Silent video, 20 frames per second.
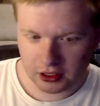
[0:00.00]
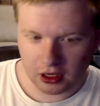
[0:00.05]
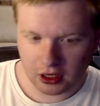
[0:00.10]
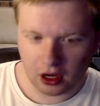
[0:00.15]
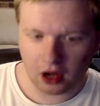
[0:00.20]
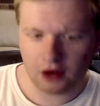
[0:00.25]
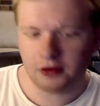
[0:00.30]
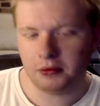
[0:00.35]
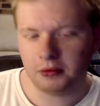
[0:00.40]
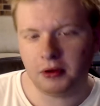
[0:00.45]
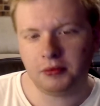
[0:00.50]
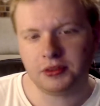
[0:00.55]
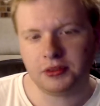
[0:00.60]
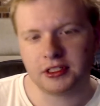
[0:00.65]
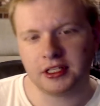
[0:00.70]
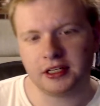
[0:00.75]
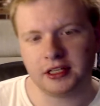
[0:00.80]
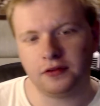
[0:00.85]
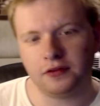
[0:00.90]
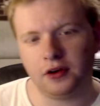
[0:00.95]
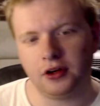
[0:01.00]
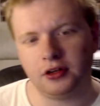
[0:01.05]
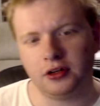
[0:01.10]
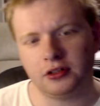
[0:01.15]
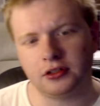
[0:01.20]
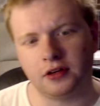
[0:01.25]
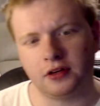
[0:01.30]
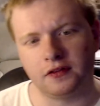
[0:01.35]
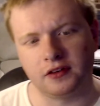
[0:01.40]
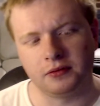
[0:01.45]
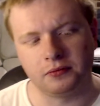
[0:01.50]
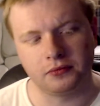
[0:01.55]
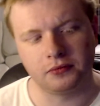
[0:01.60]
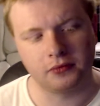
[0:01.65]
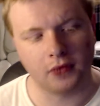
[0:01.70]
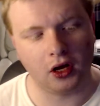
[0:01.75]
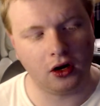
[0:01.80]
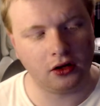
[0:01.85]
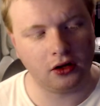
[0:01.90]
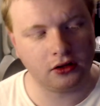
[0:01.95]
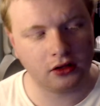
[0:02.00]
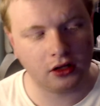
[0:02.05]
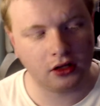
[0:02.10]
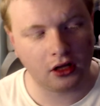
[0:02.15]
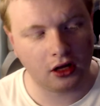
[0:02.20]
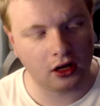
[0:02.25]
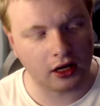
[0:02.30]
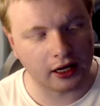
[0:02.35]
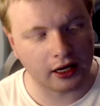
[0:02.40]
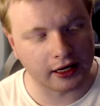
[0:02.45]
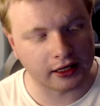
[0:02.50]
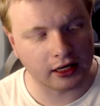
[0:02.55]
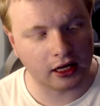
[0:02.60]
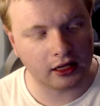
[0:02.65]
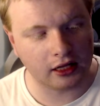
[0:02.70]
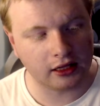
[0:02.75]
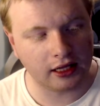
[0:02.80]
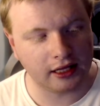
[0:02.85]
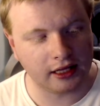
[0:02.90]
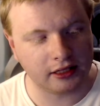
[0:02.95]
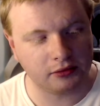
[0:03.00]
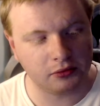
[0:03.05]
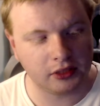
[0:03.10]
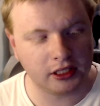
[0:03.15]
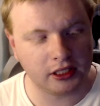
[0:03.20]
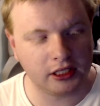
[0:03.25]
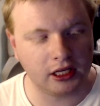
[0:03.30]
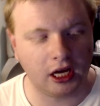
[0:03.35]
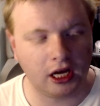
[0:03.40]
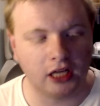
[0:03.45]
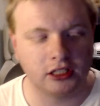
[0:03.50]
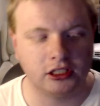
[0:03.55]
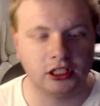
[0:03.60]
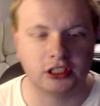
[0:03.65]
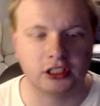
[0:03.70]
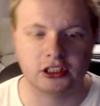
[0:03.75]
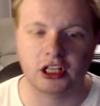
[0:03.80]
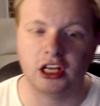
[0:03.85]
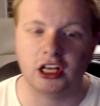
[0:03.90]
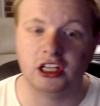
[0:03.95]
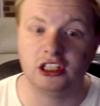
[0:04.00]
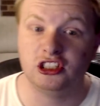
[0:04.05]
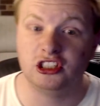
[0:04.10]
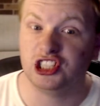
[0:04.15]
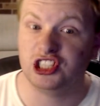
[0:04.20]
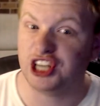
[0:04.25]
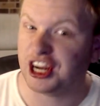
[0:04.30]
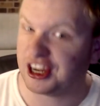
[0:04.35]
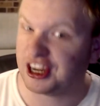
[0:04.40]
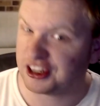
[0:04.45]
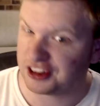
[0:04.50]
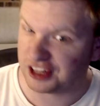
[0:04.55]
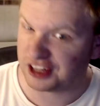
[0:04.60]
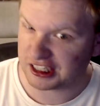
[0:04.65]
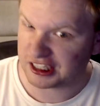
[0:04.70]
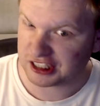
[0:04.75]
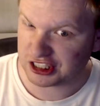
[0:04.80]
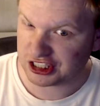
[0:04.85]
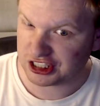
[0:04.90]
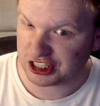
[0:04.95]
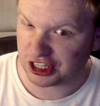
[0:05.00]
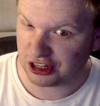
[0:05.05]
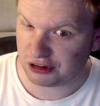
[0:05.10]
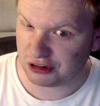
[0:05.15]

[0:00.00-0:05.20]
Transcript: I remember seeing photos of him online. Let me just check that, shall